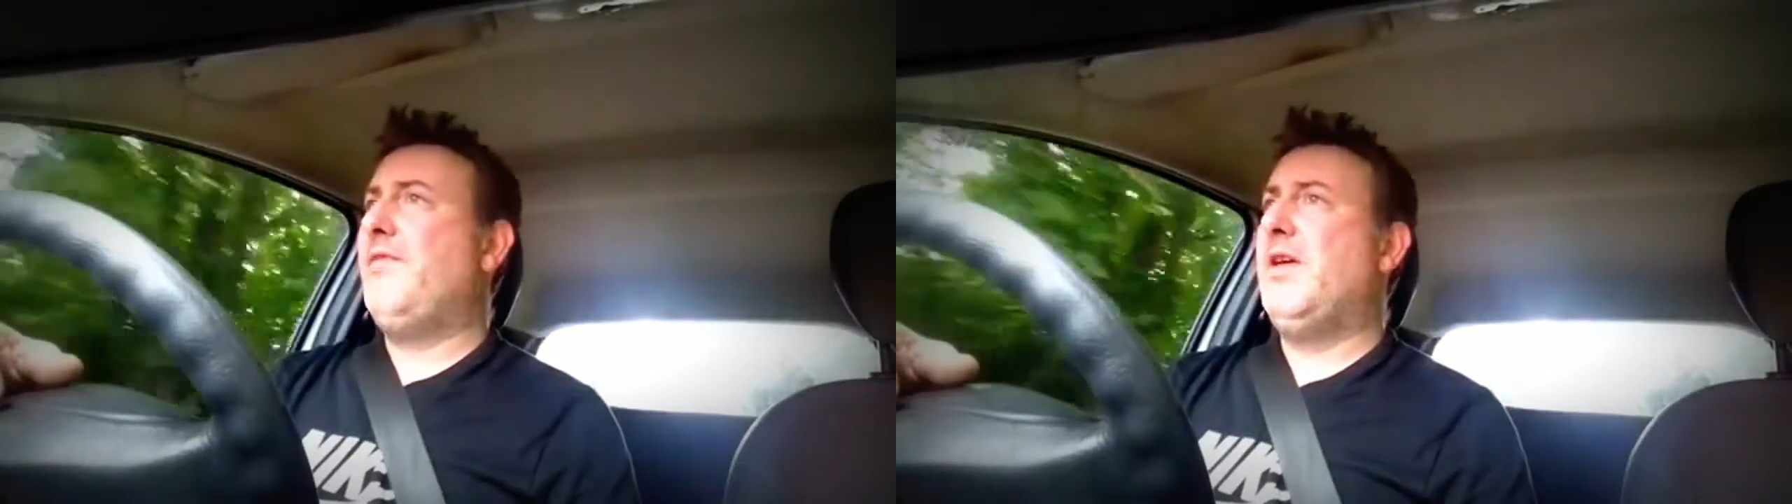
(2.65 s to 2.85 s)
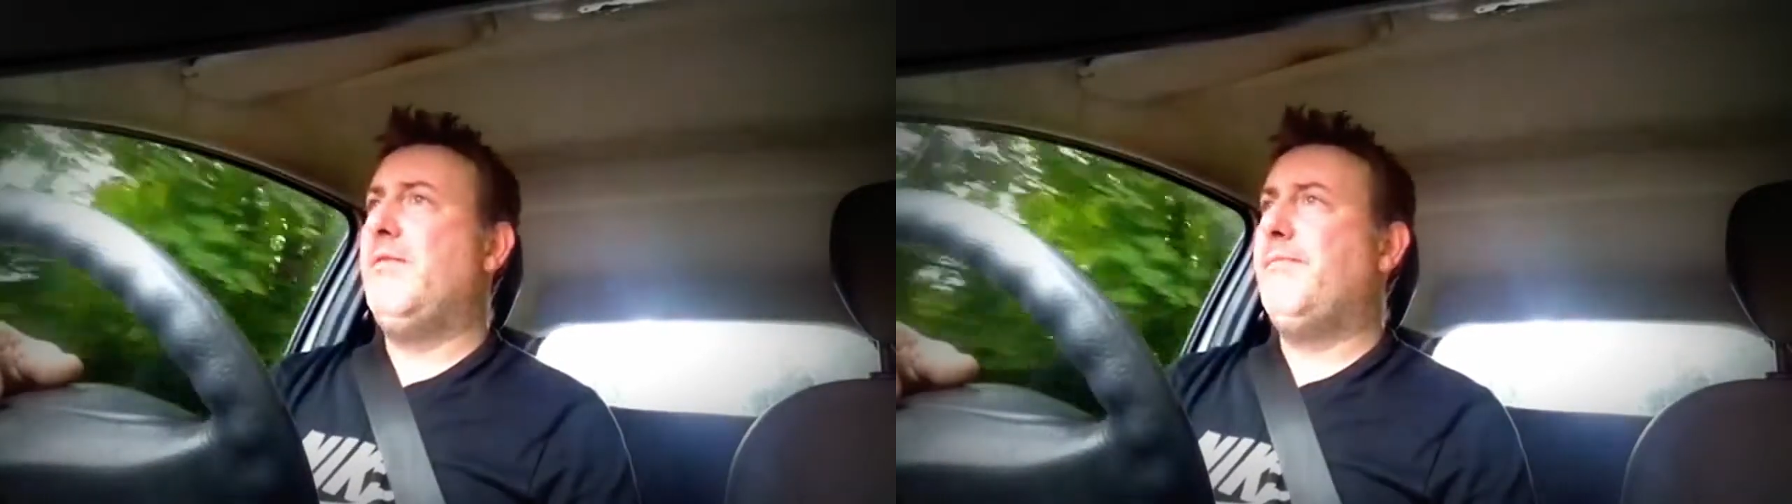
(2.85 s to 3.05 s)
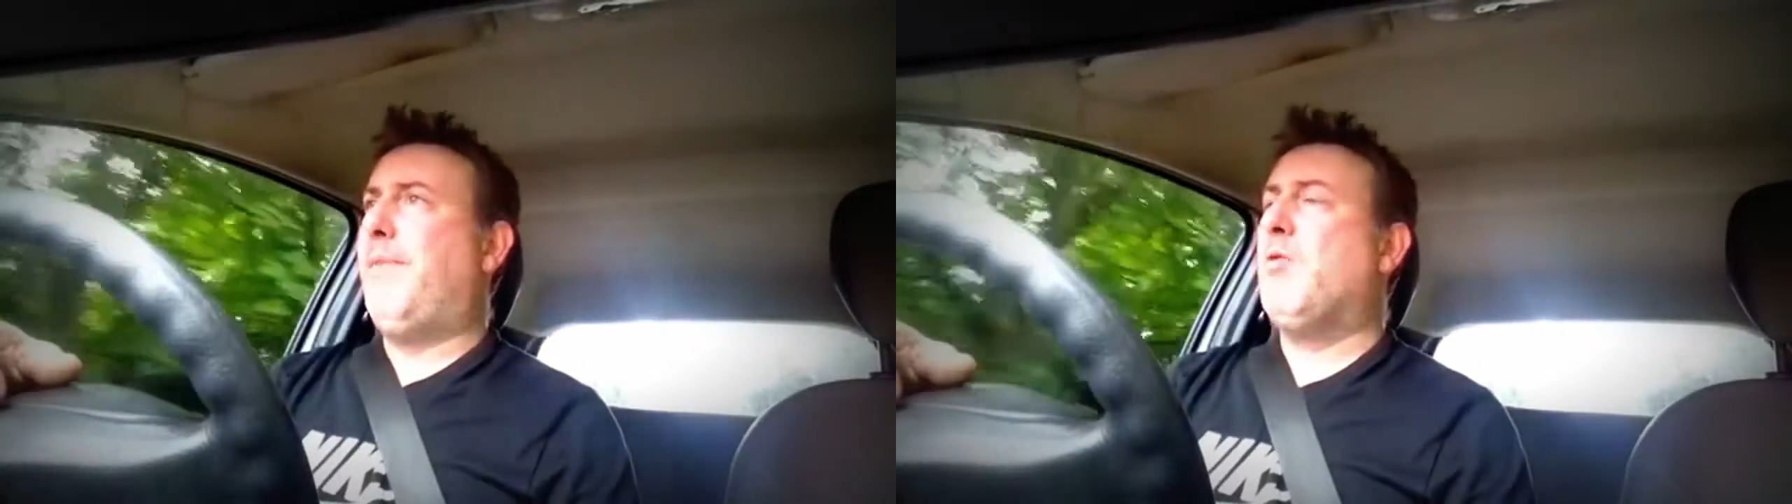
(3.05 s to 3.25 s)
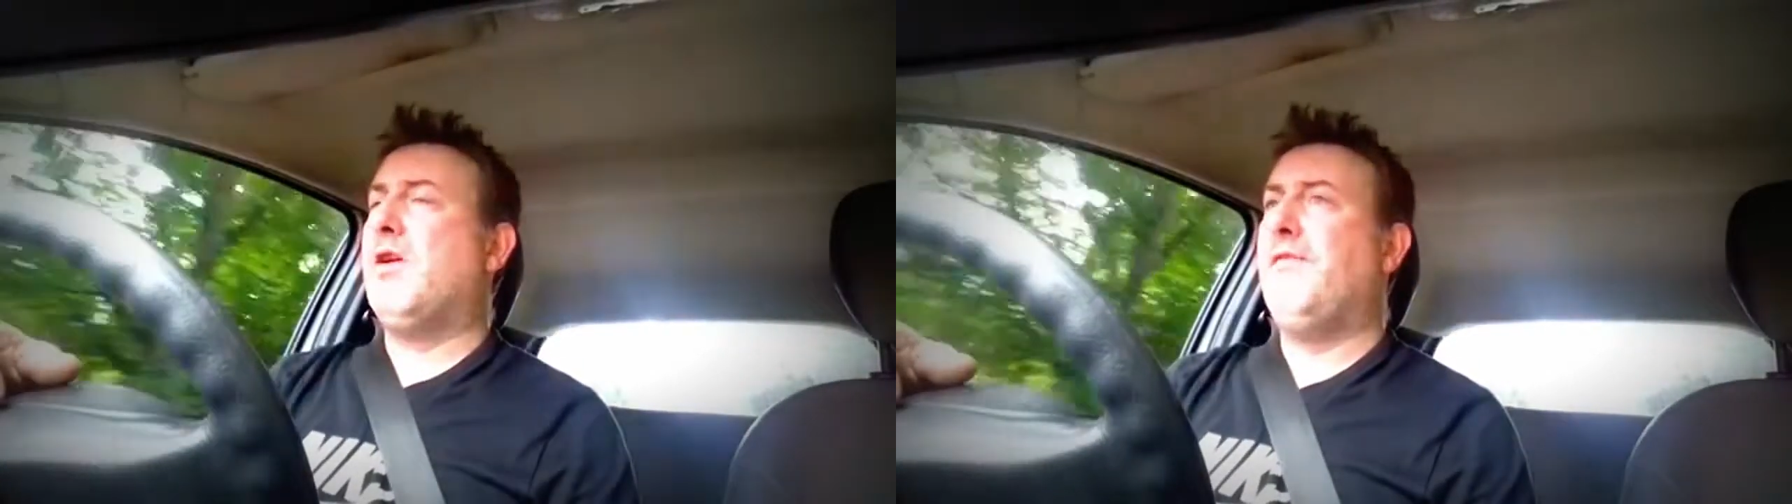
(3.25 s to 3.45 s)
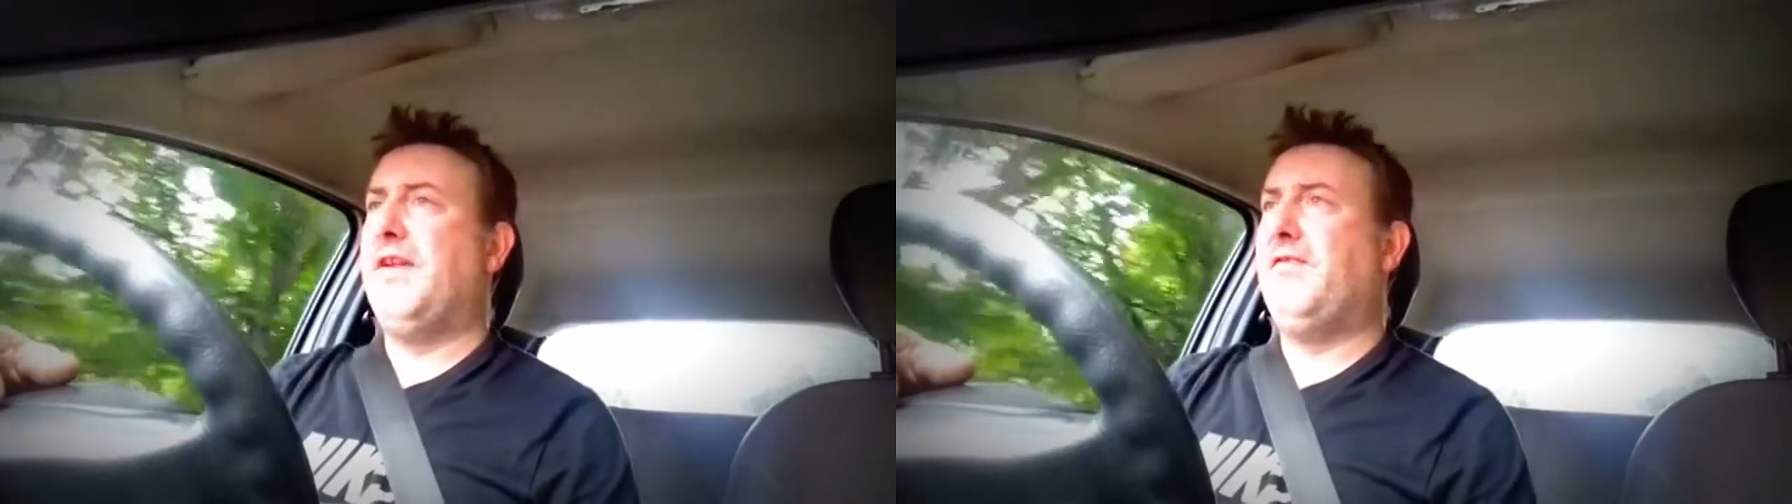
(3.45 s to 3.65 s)
the
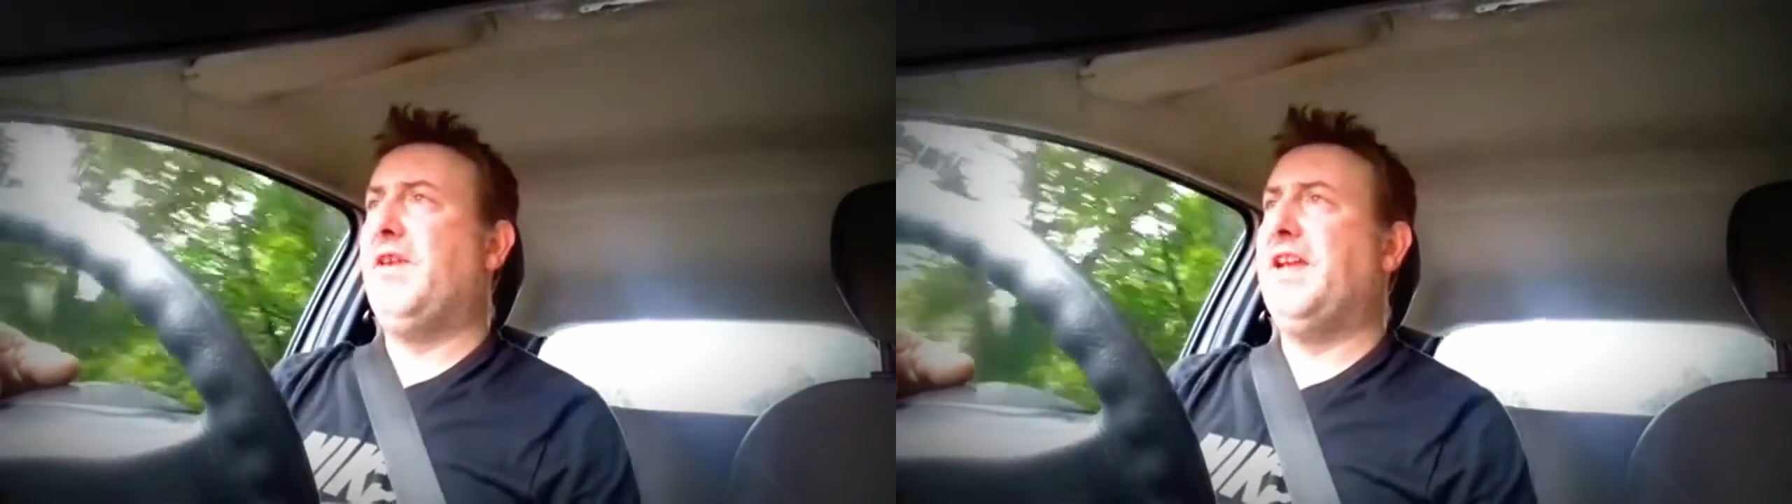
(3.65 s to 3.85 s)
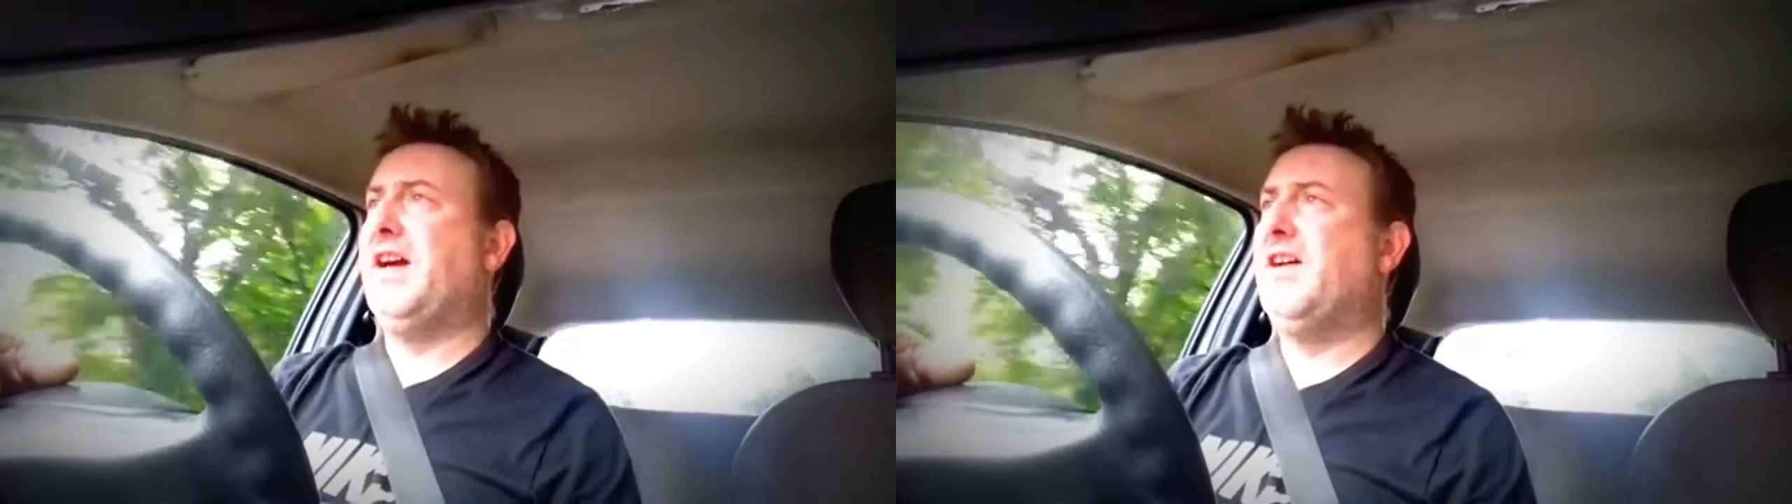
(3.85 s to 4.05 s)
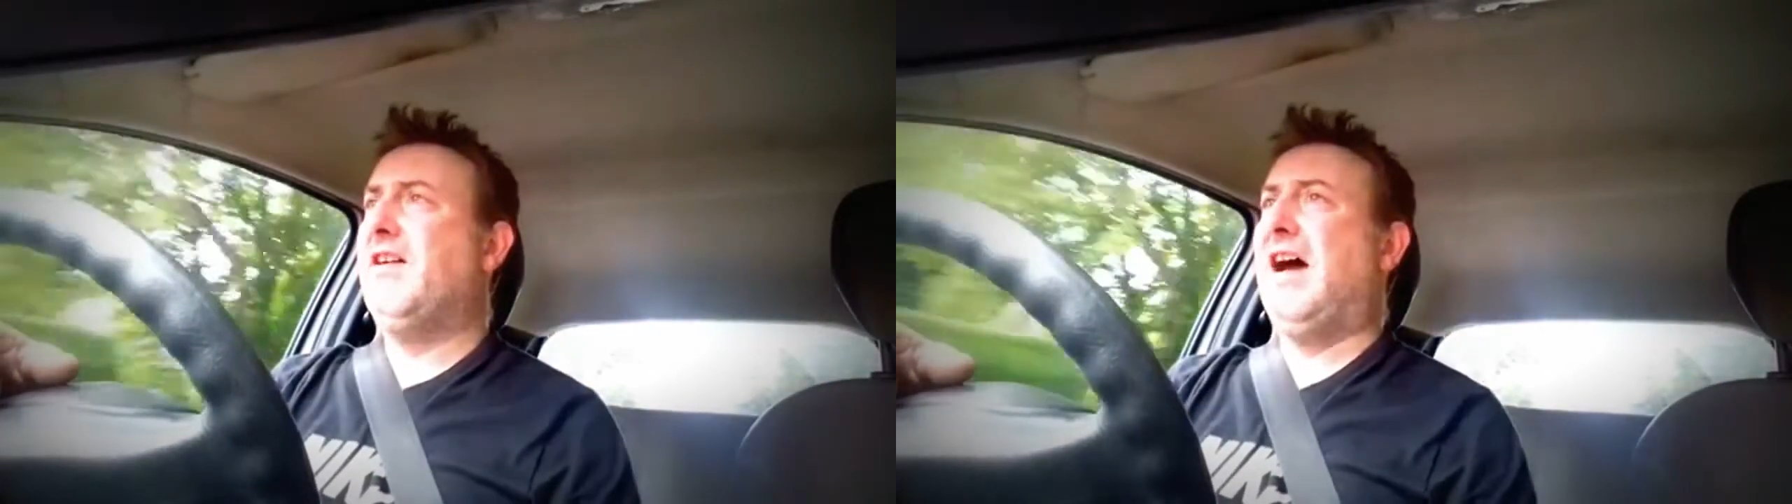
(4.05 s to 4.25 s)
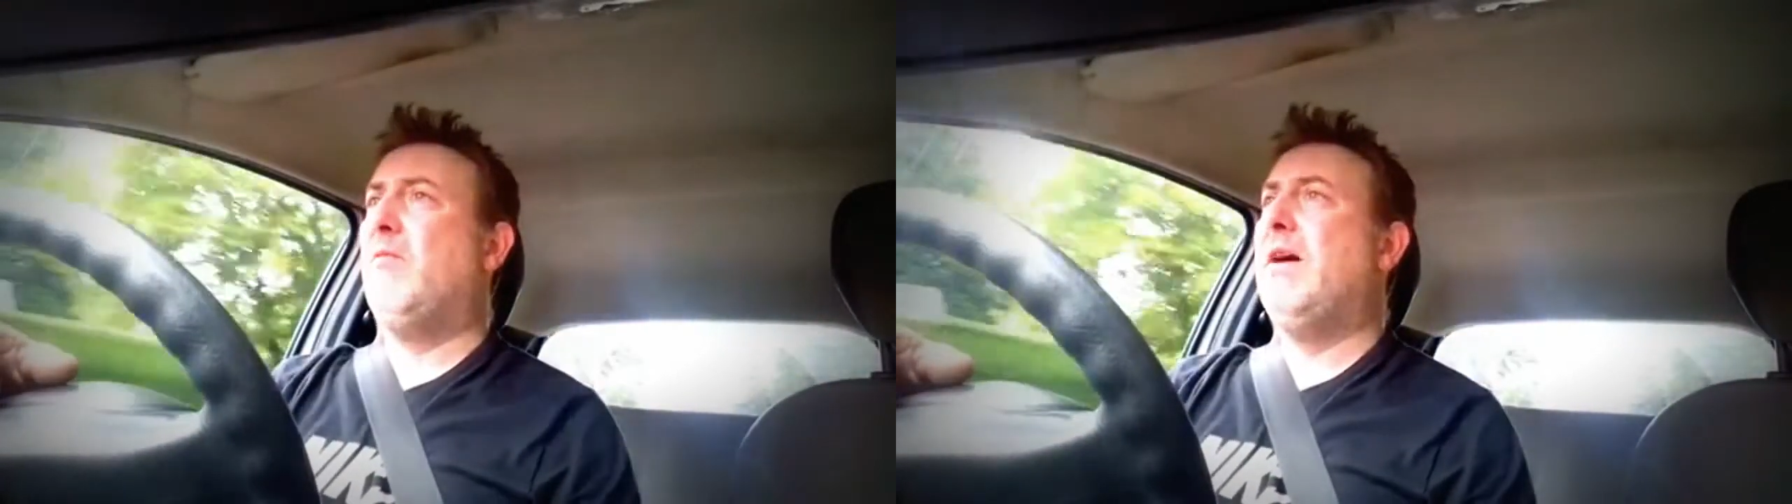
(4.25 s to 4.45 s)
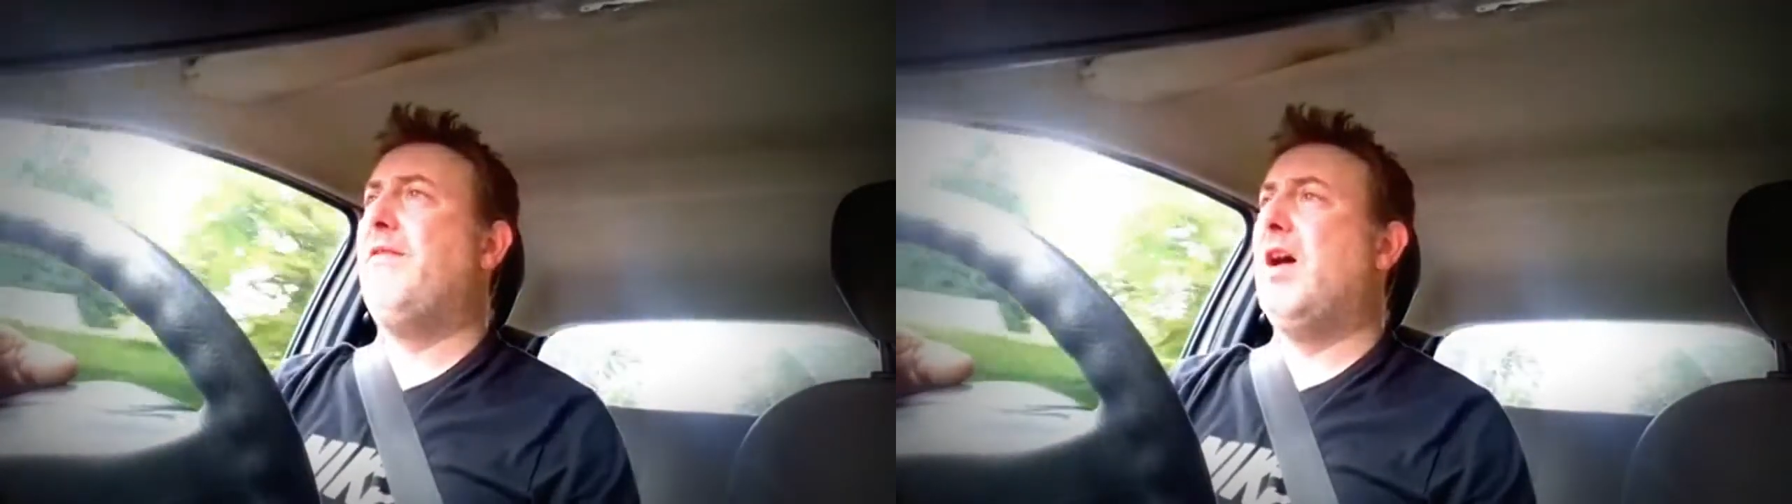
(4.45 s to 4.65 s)
bulk of this video
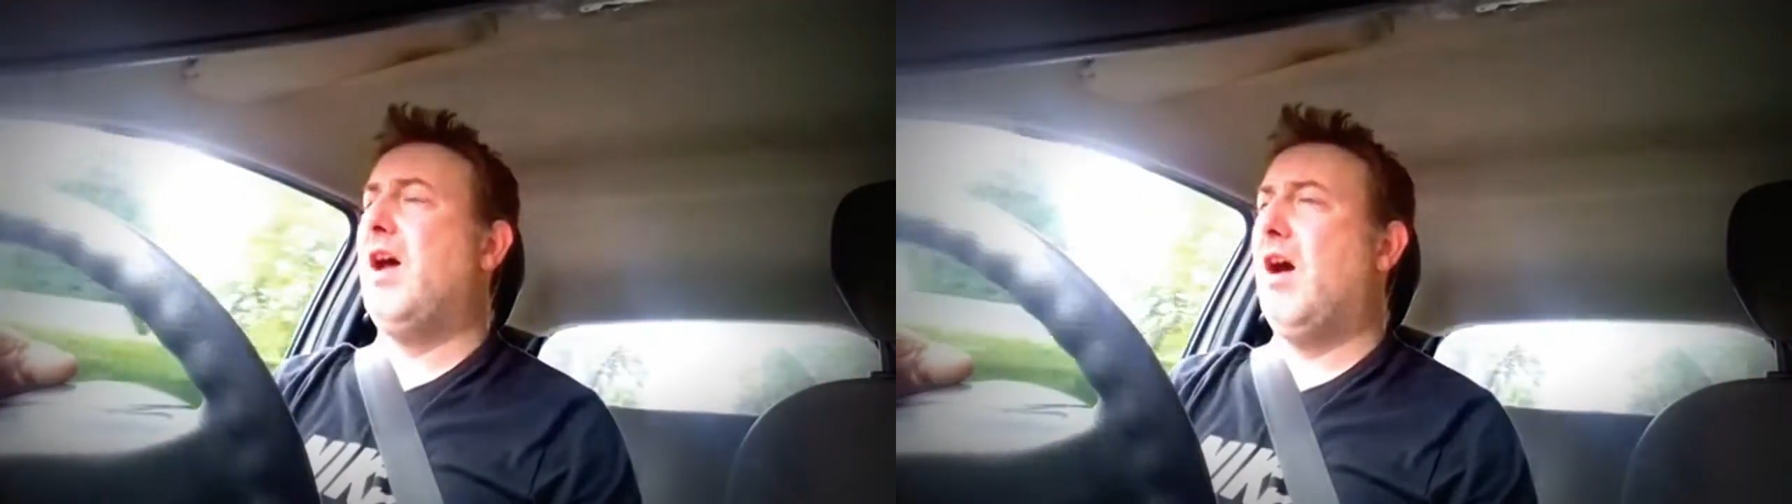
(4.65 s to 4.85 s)
and whether